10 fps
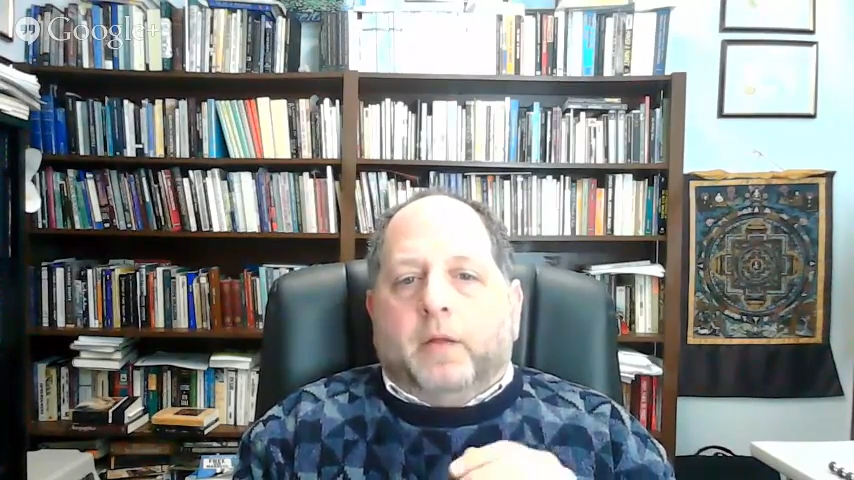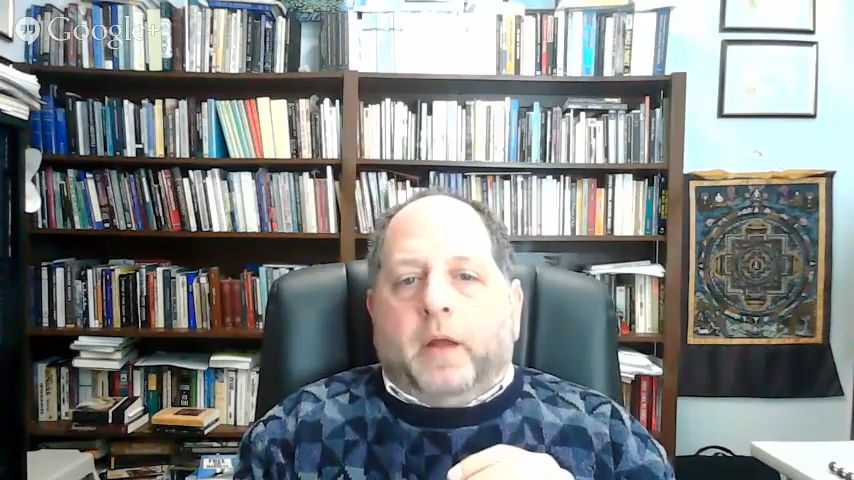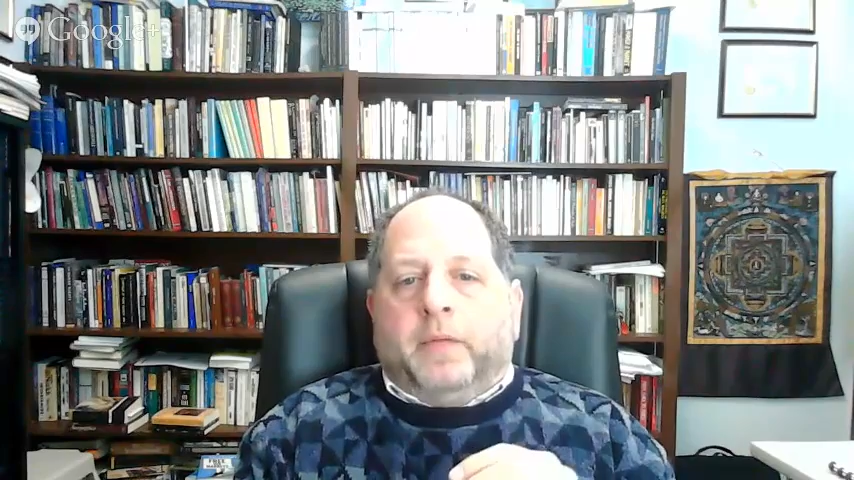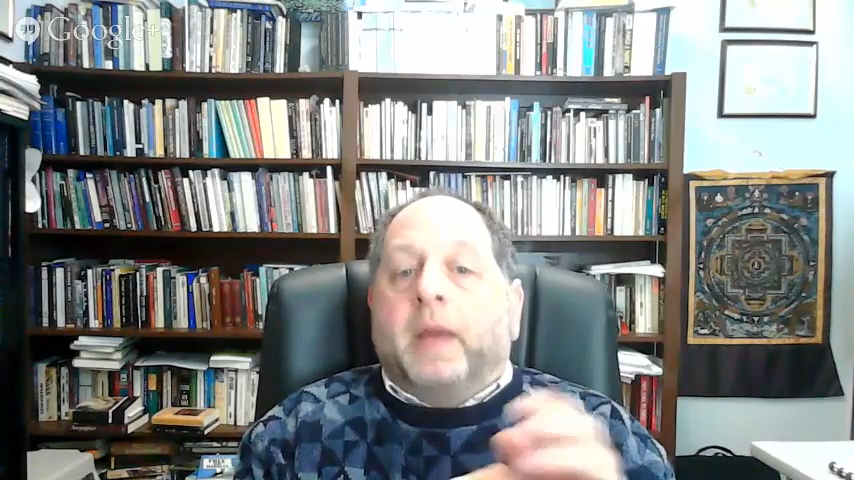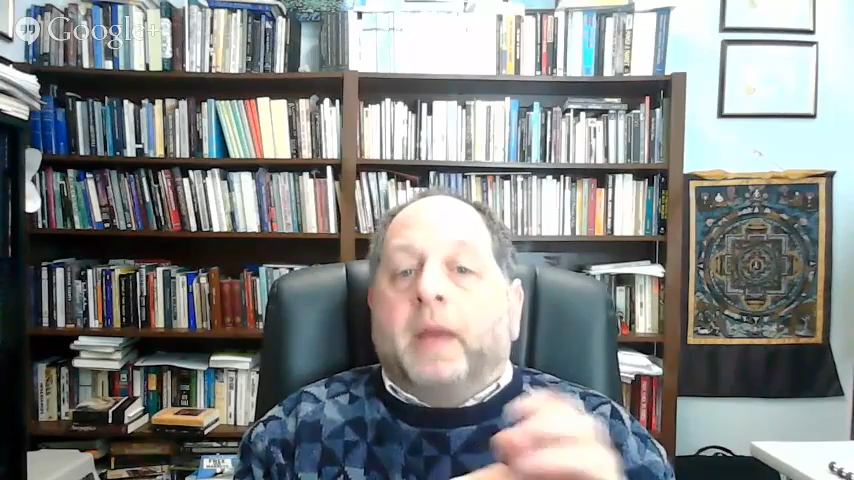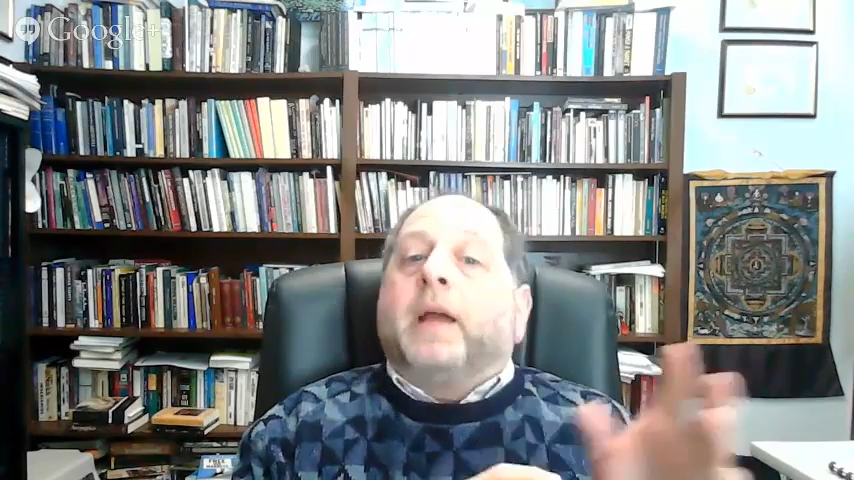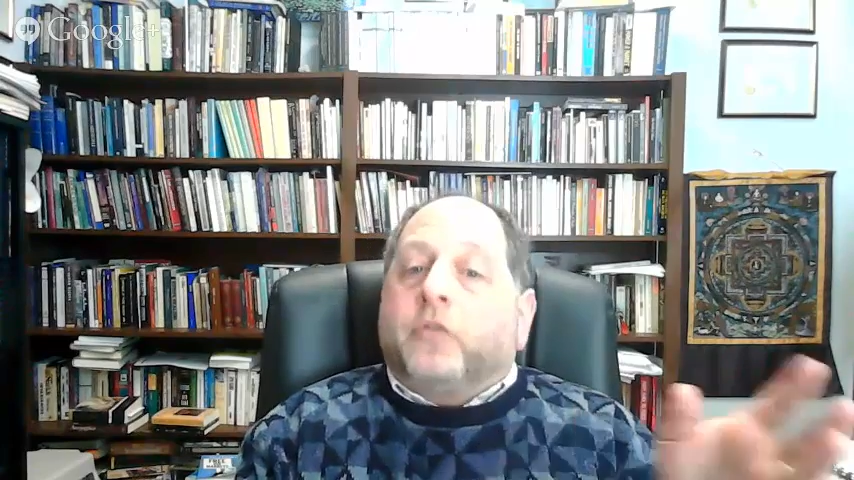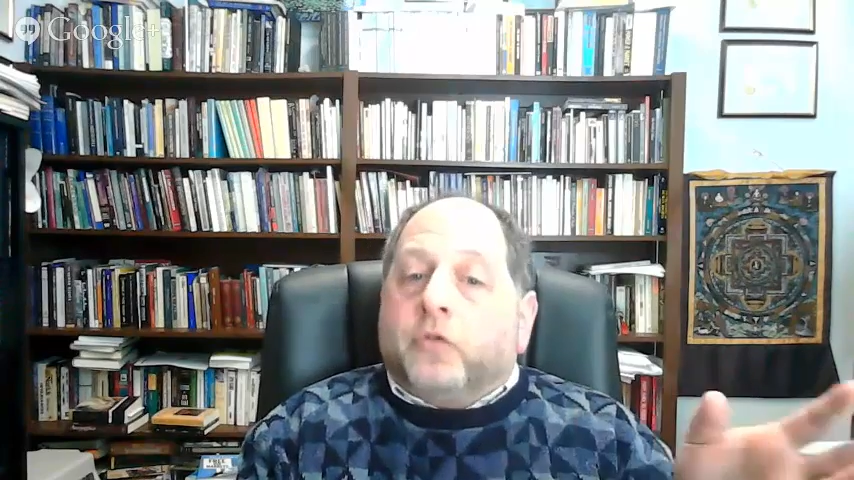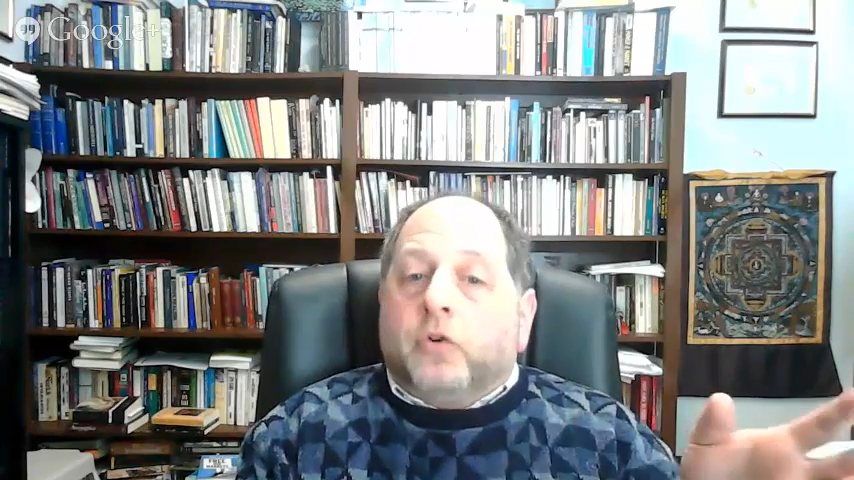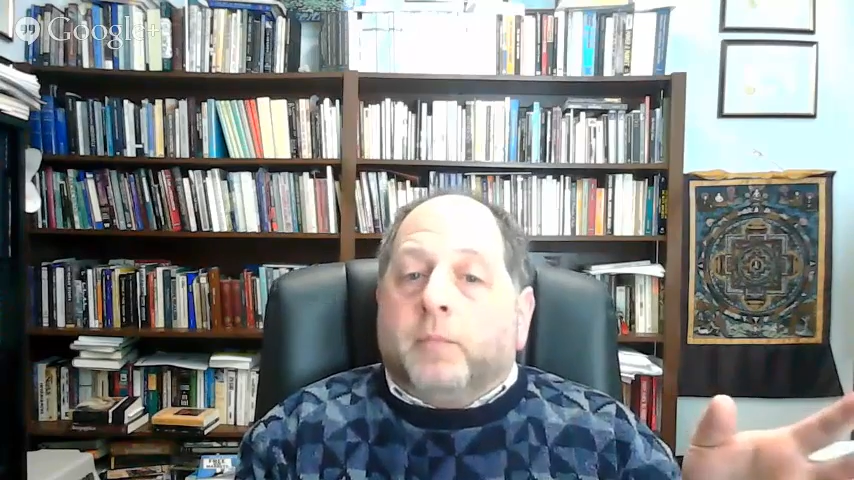And then I
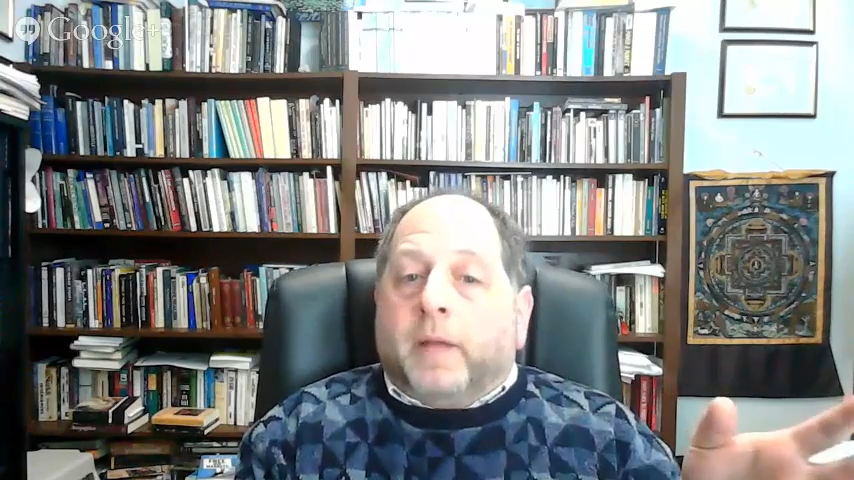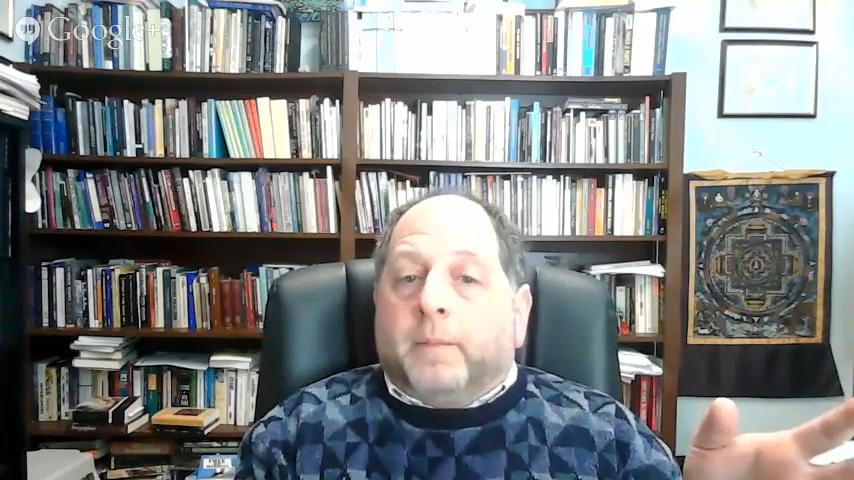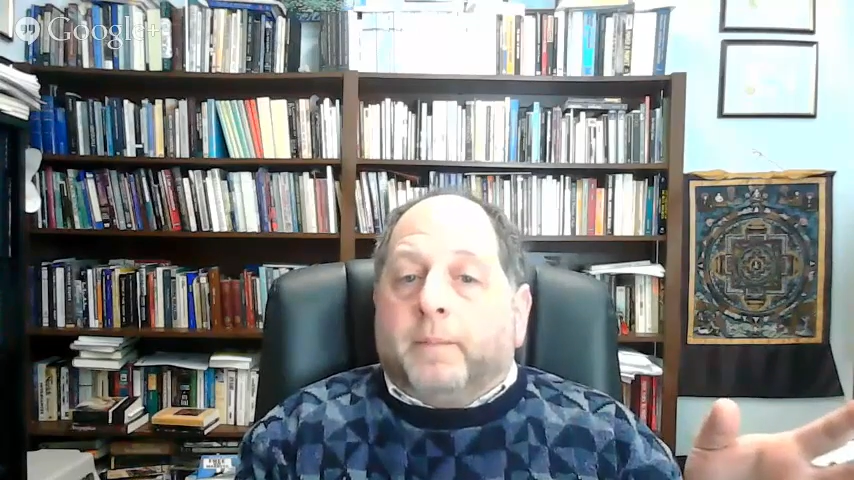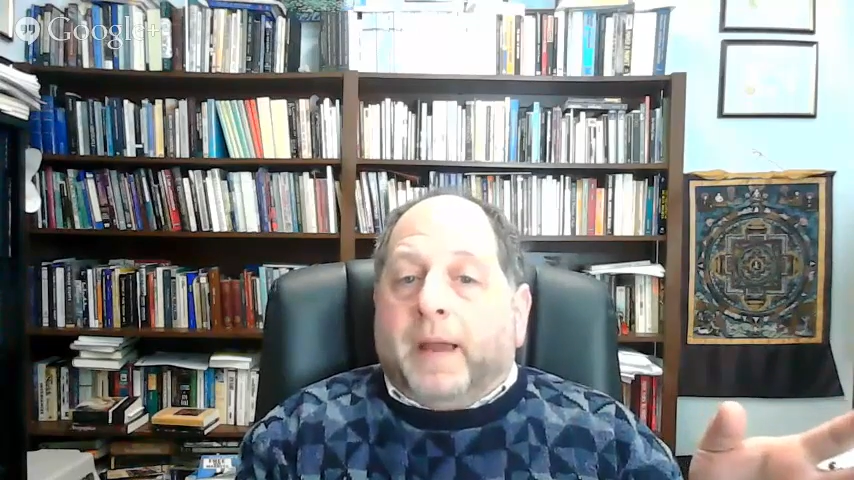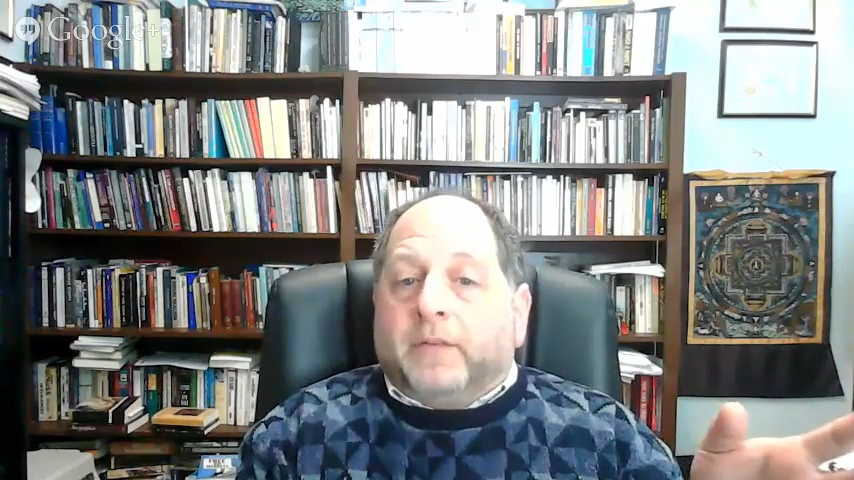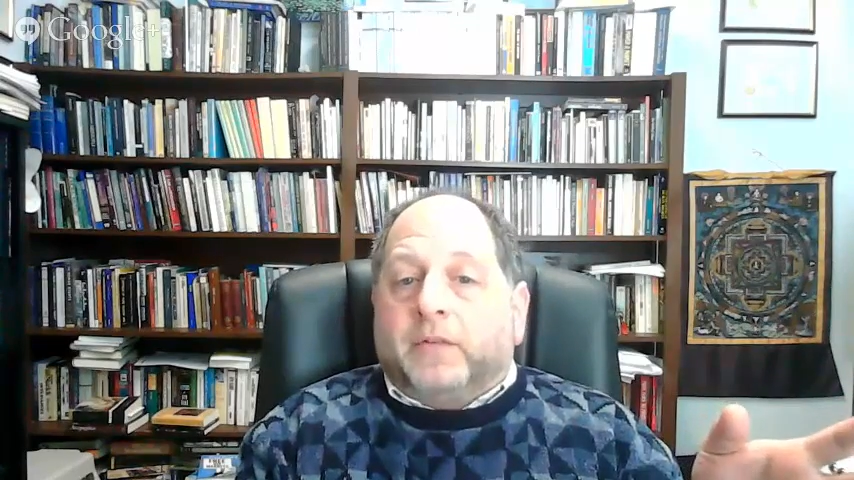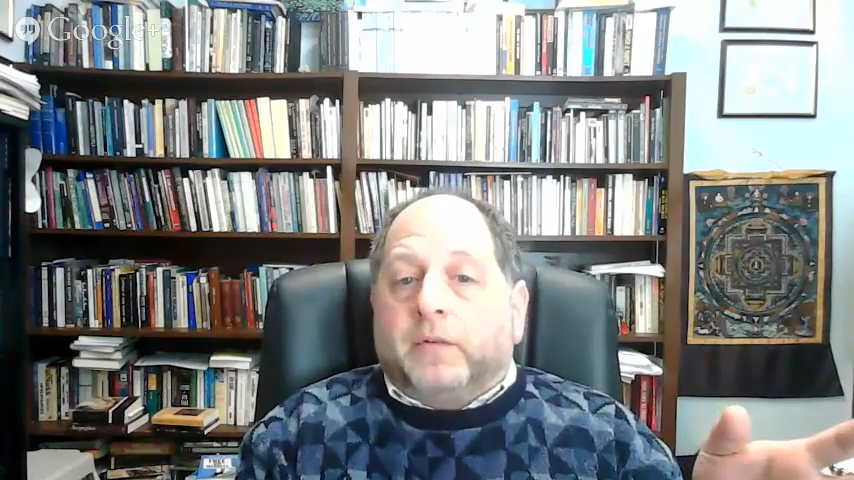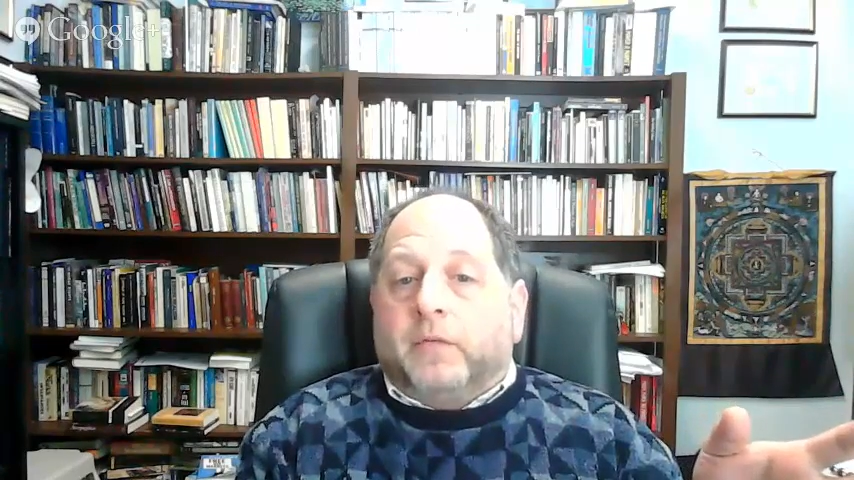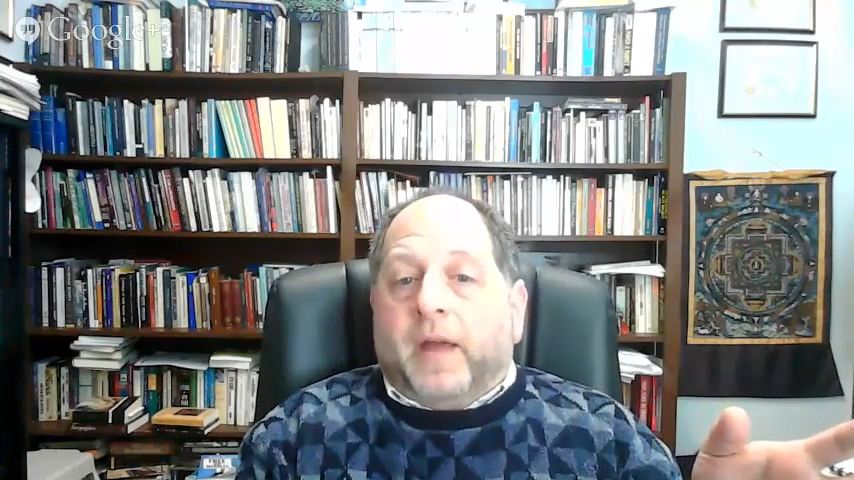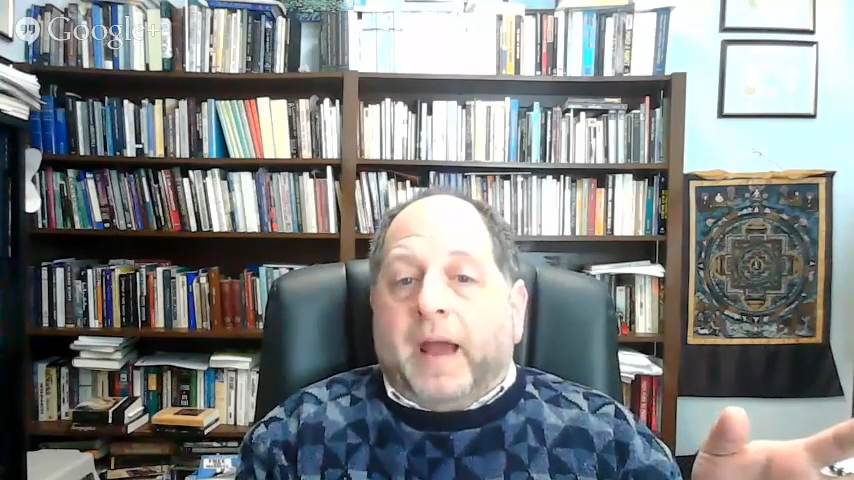assume on the basis
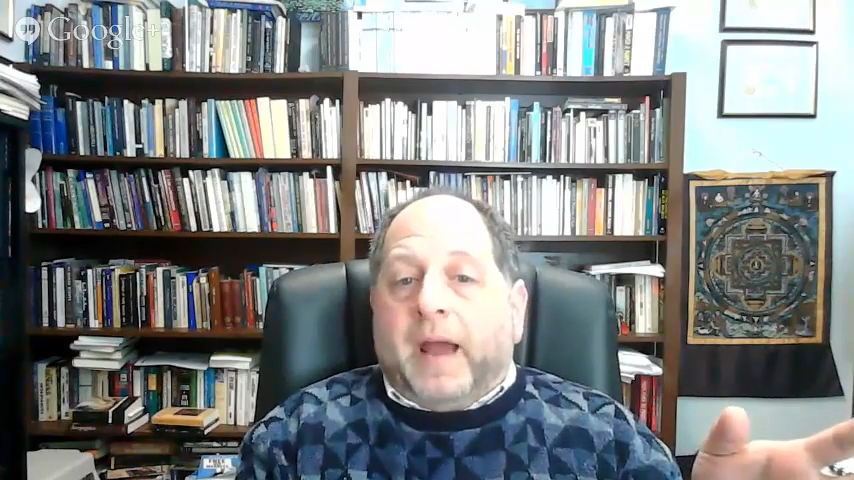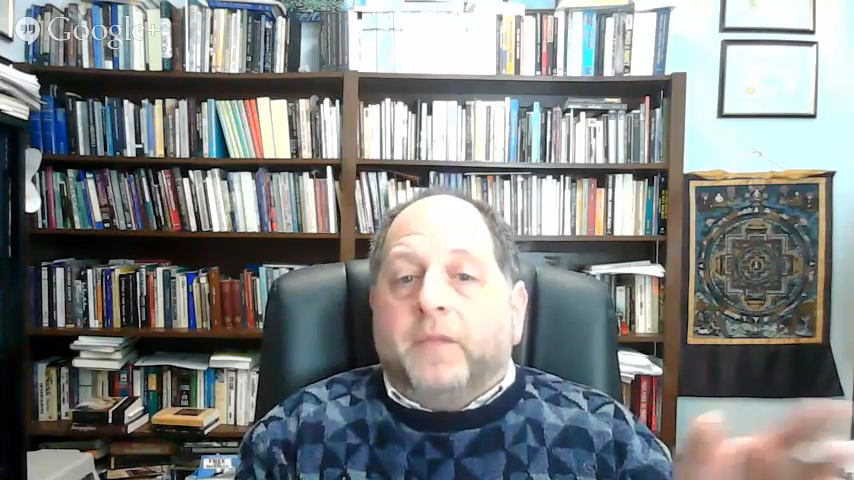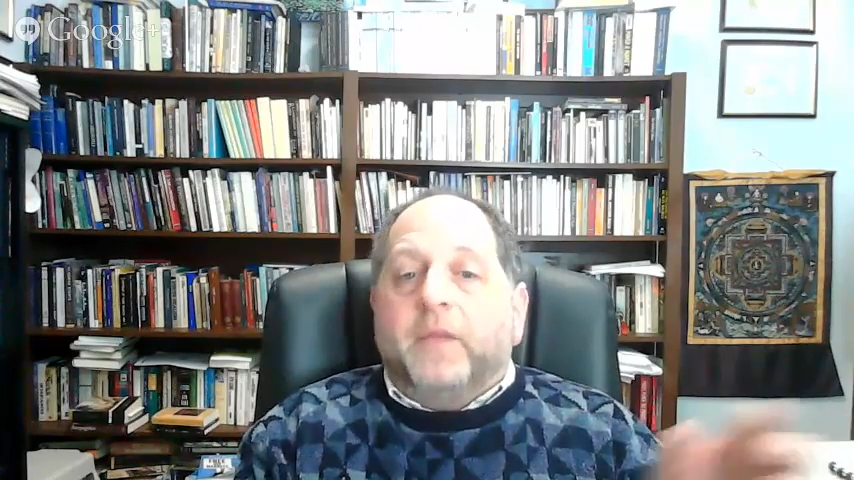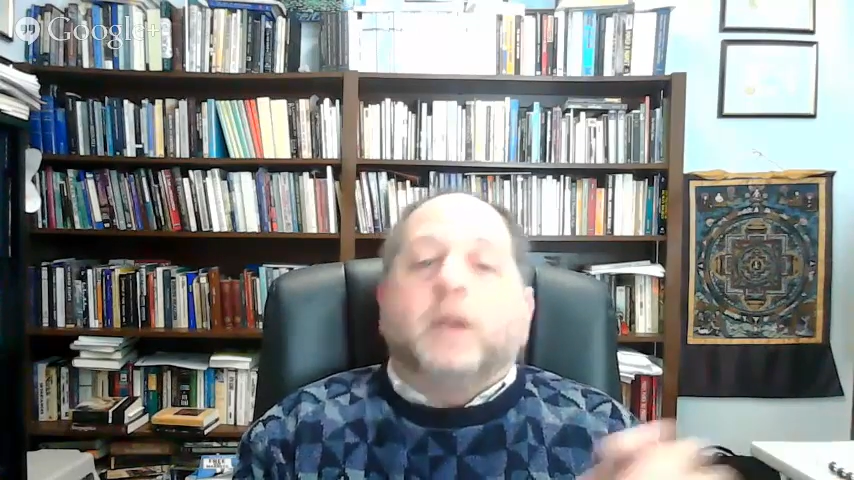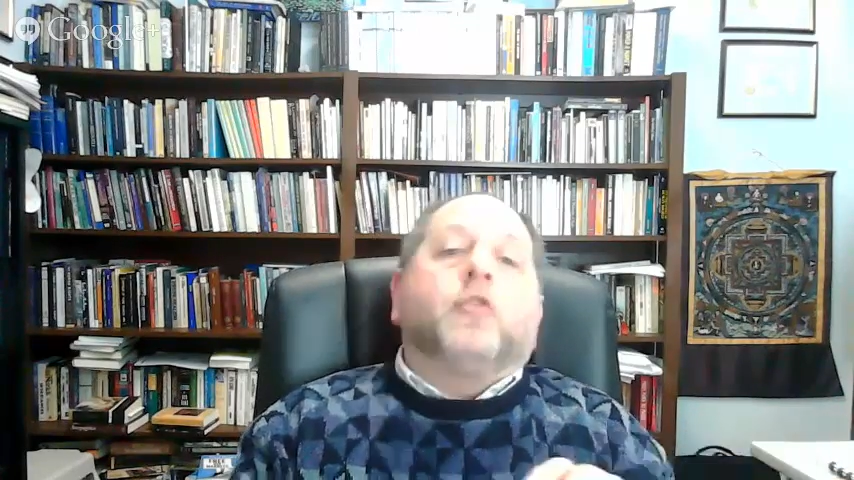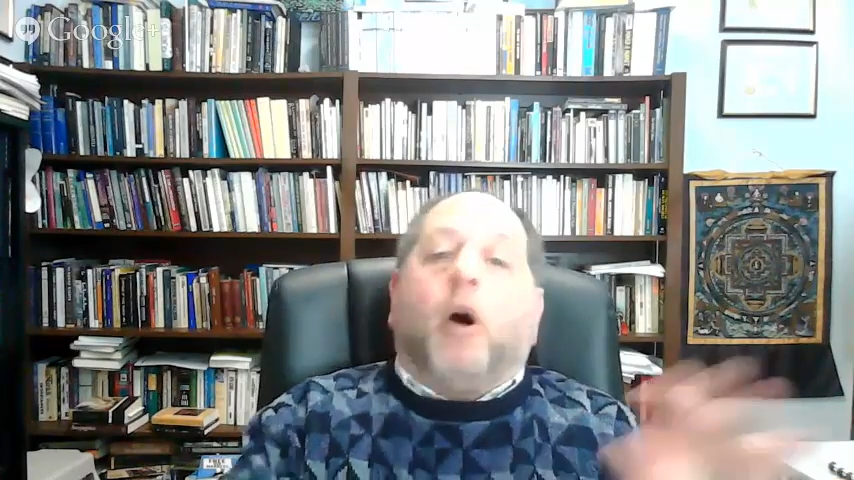of that that it's